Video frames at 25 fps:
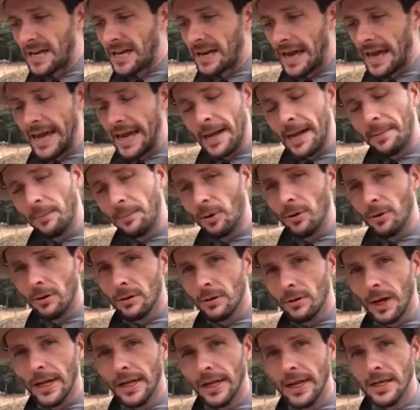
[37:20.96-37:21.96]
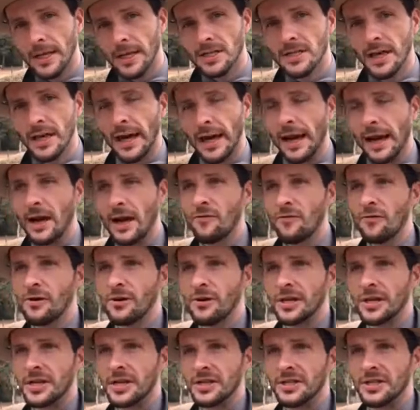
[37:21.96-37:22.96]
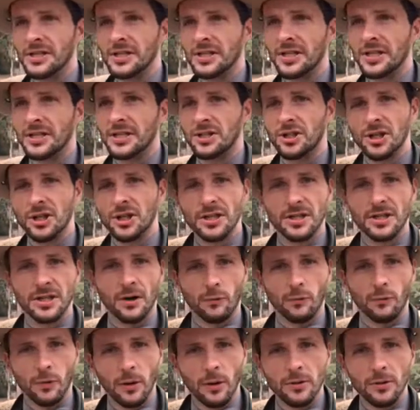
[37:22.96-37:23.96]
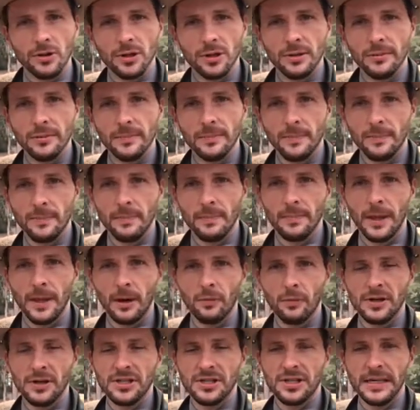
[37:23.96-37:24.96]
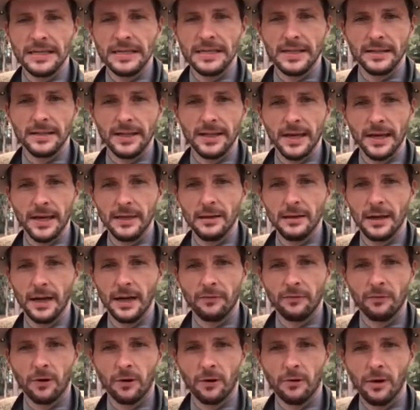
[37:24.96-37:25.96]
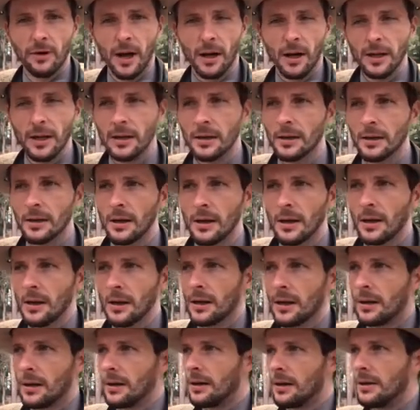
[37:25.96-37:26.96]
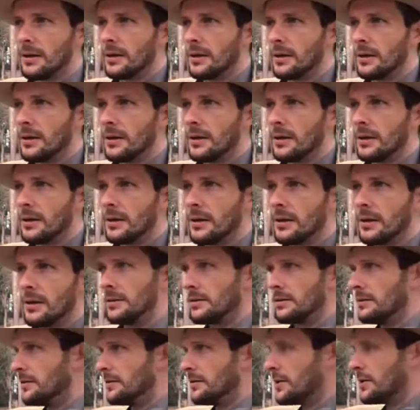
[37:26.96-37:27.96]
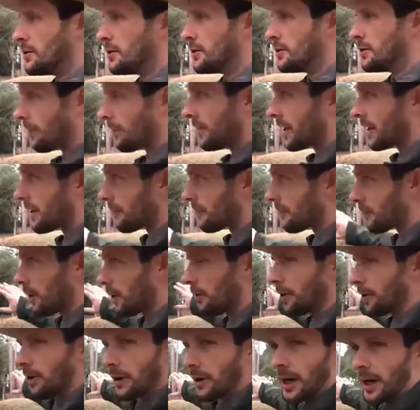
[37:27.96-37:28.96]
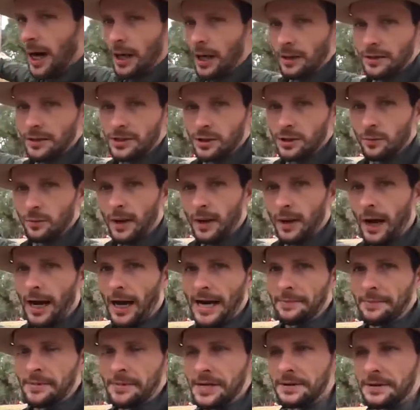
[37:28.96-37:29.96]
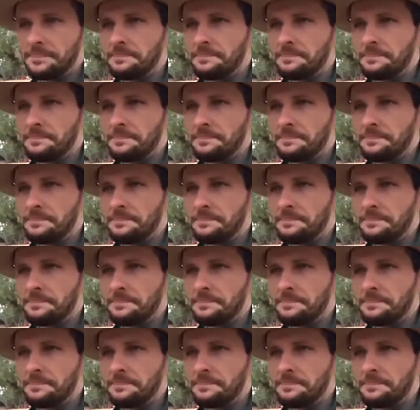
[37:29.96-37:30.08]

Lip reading: hamper, I guess, that effort is just the erosion that we see today at Fort Raleigh. The north end of Roanoke Island, so behind me,